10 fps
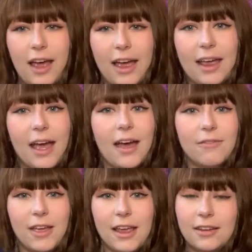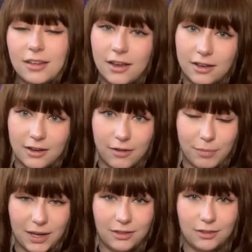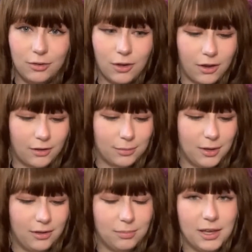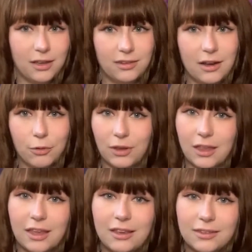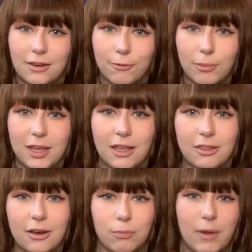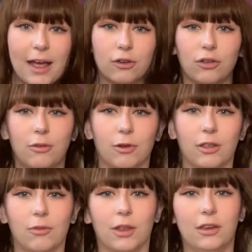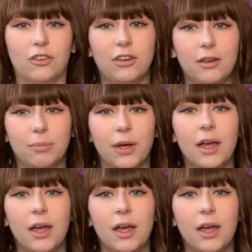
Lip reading: I have a ton of bodysuit cosplays because they are really easy for me and they're actually really cheap.